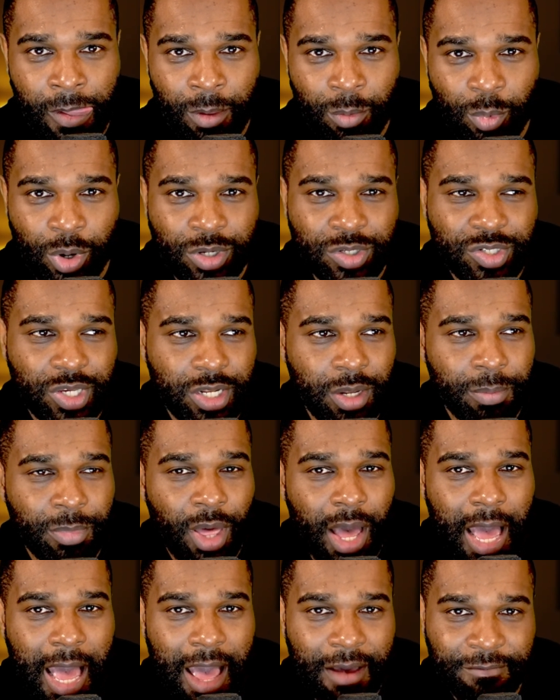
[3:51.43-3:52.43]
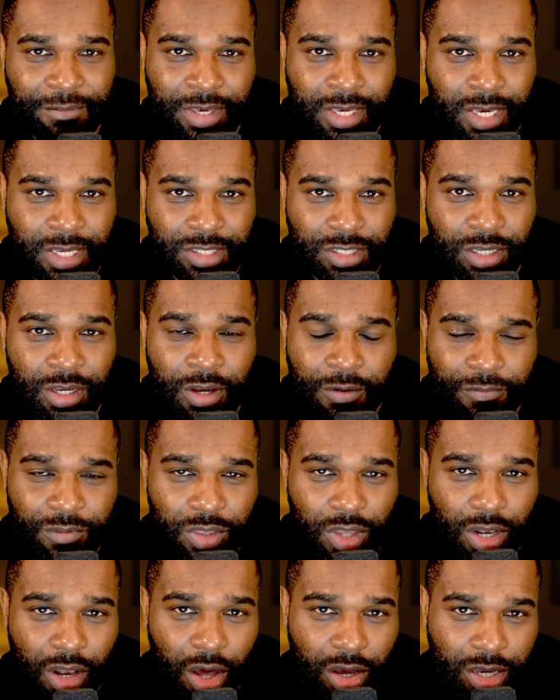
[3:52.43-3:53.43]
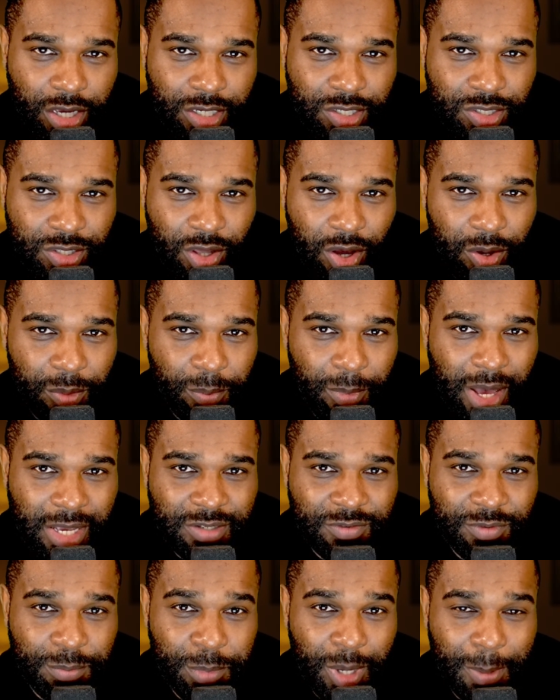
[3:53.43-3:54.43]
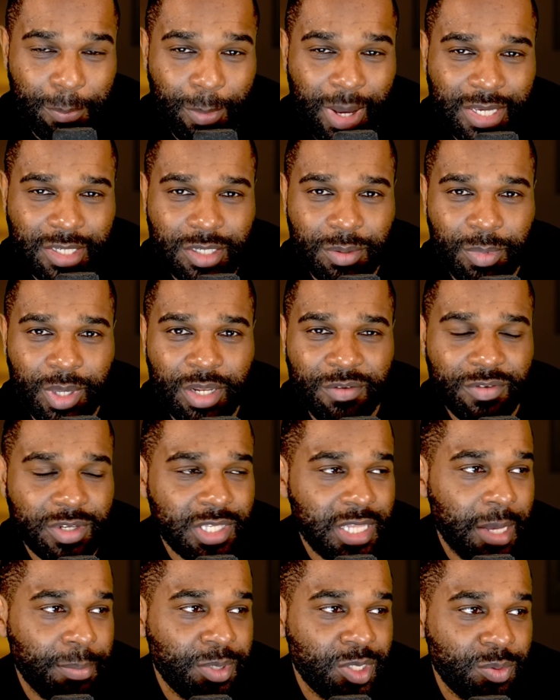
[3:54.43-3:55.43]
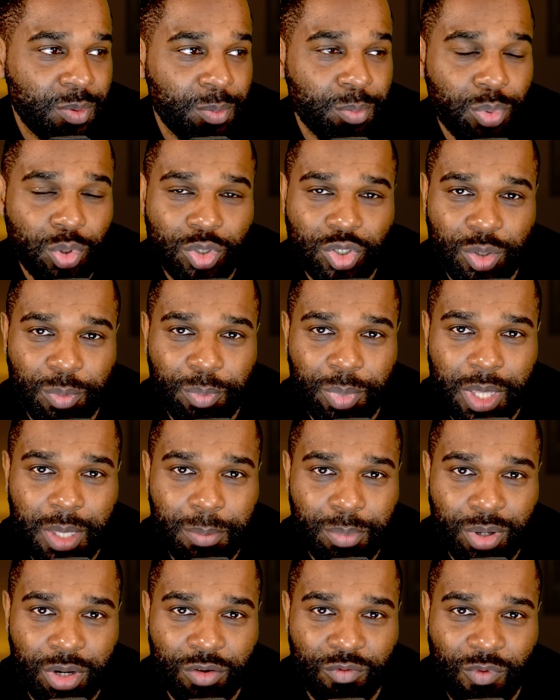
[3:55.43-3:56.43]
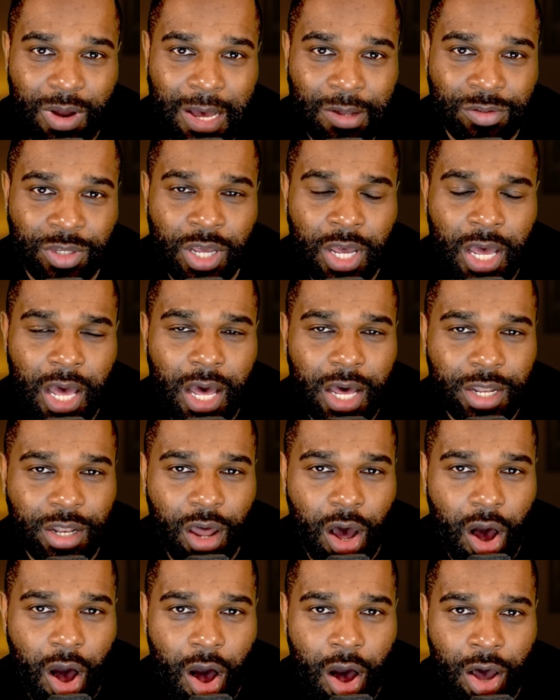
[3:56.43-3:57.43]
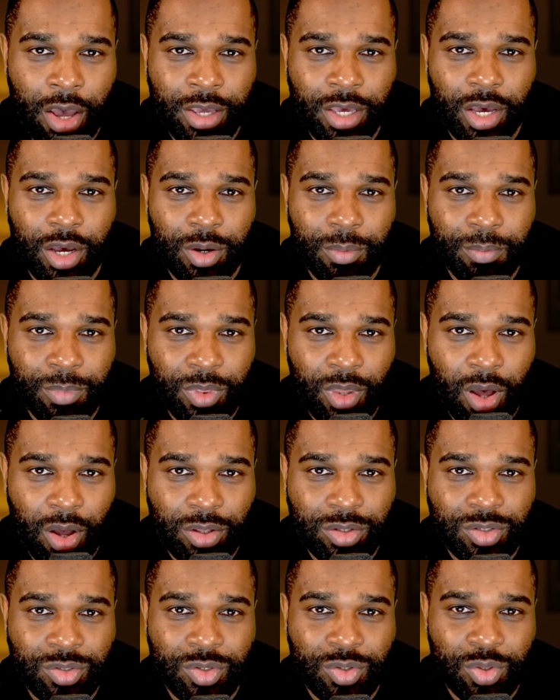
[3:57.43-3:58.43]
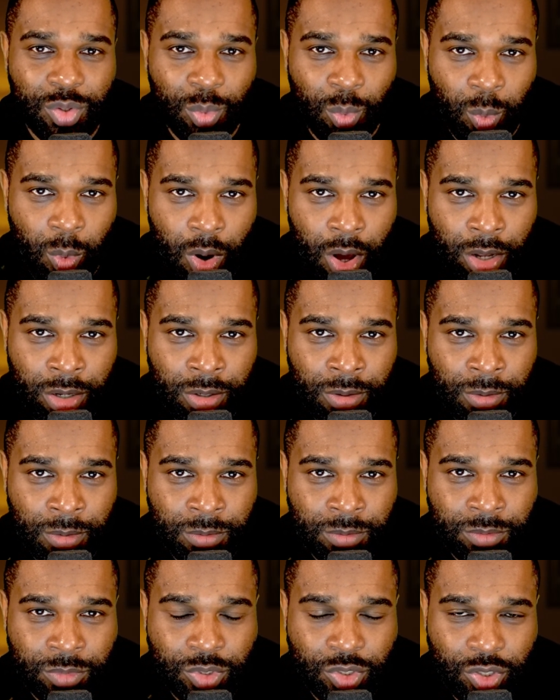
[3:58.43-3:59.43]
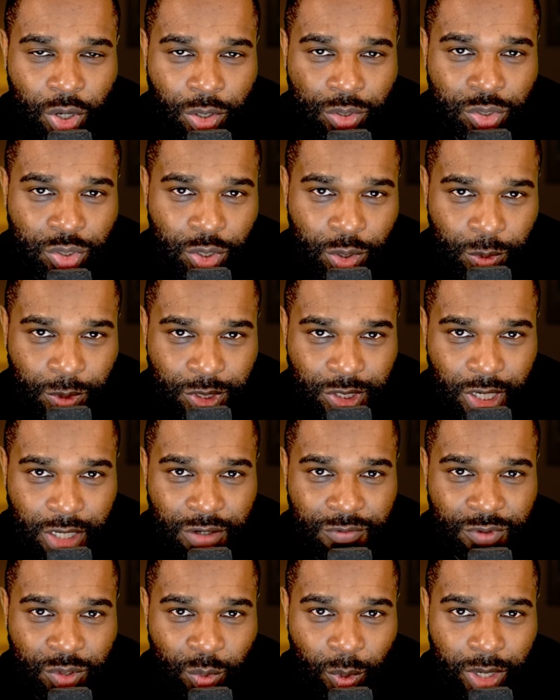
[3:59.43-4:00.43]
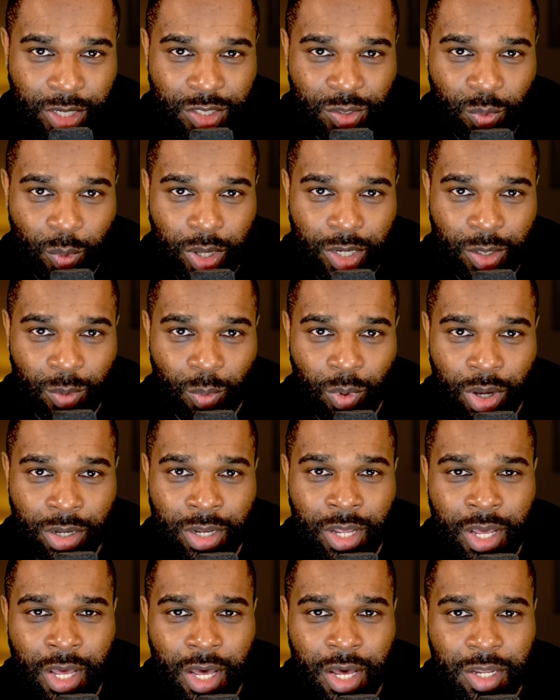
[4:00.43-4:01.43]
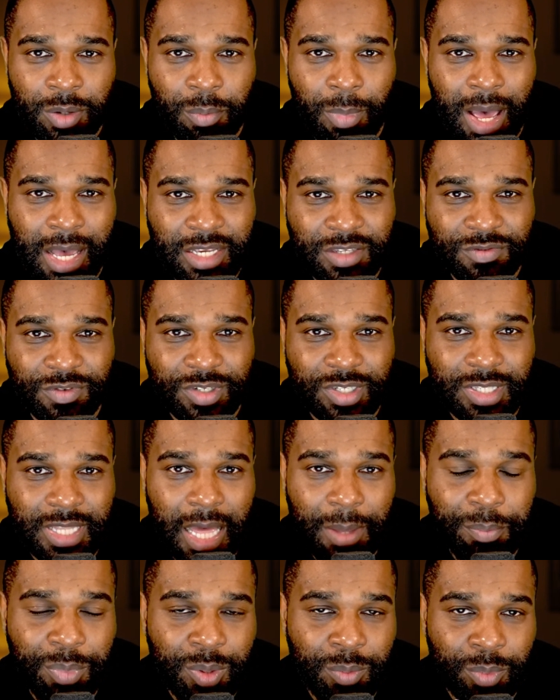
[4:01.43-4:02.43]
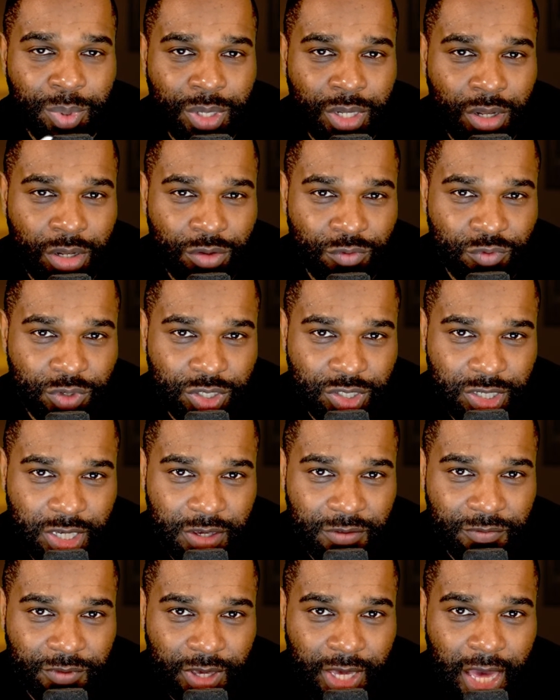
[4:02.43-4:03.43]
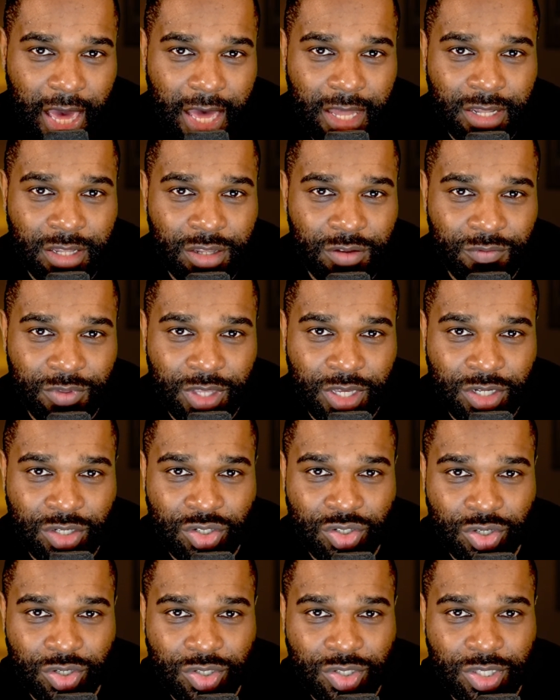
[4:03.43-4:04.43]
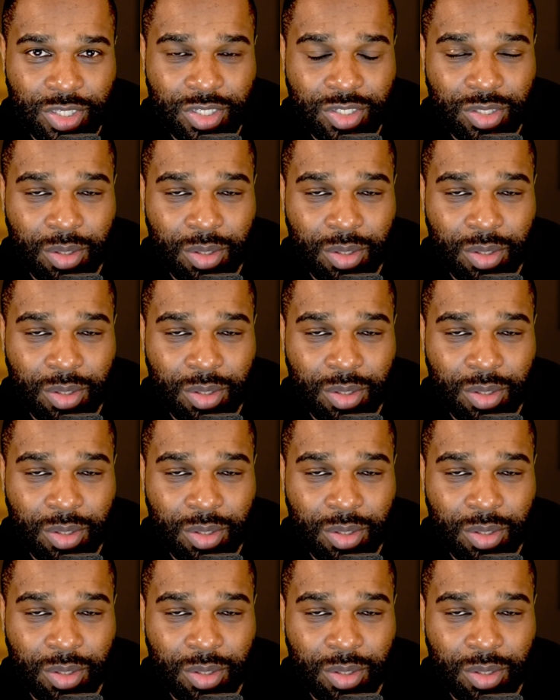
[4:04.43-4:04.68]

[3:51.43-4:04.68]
Where he said, I'm not having it. For the longest time, Maximilian Verstappen's been pushing people around and I am not the one. So too, he said of 2021, had Max Verstappen been on the receiving end of the injustice